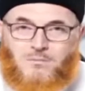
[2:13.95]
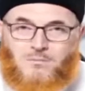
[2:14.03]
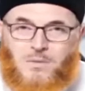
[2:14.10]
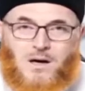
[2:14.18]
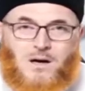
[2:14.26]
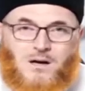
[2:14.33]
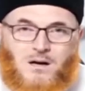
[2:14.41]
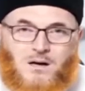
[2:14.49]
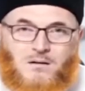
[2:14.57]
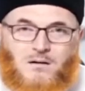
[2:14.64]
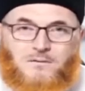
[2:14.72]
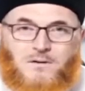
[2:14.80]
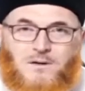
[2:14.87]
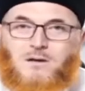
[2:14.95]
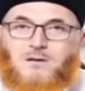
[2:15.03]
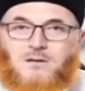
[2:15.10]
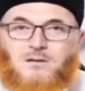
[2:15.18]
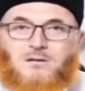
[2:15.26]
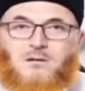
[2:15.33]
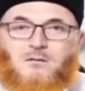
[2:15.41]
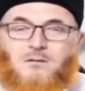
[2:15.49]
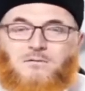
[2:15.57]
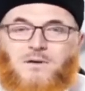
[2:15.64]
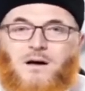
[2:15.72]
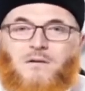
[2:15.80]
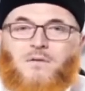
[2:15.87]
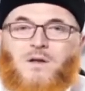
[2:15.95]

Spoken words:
Barakallahu fiki, Sister Wafa.